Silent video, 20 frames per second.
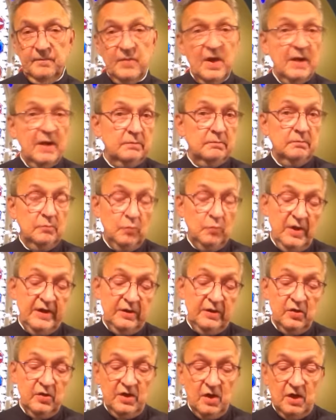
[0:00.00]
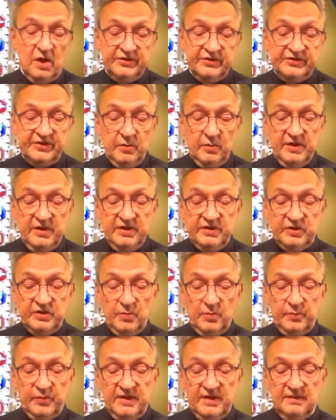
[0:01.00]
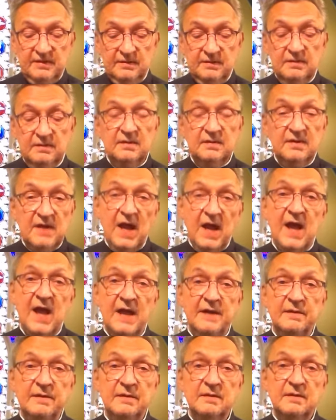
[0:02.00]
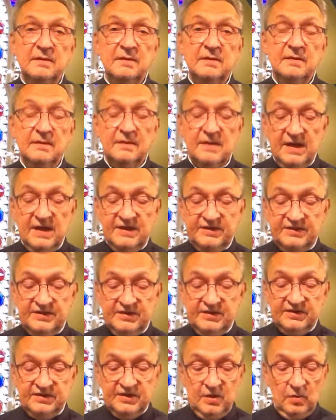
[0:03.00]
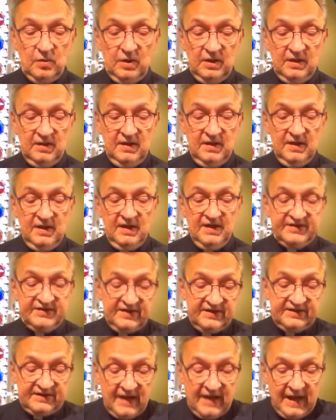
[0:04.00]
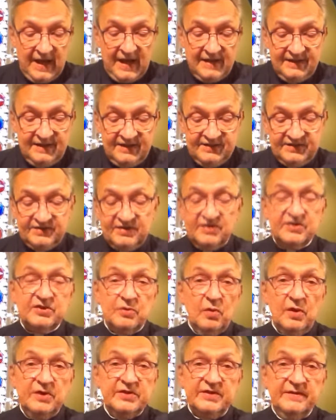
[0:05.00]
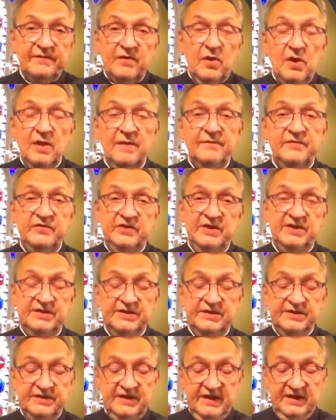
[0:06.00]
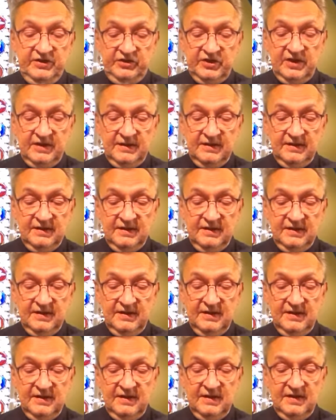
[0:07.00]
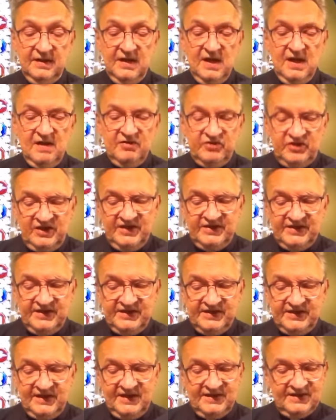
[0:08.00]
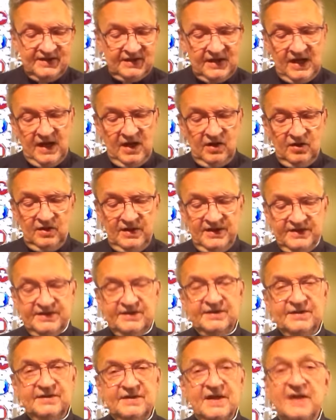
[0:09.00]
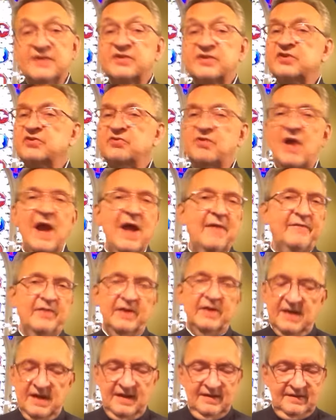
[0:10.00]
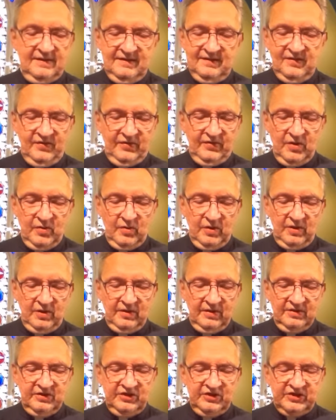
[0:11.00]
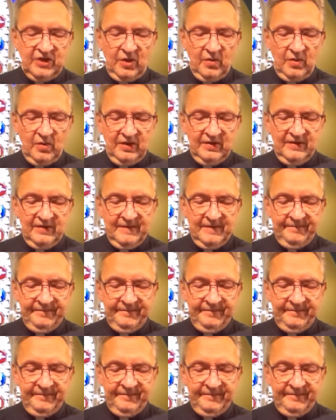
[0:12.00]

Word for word: But we could also interpret God as the sower, since God is the source of all of Jesus' teaching. Jesus is a careless, extravagant thrower, sower.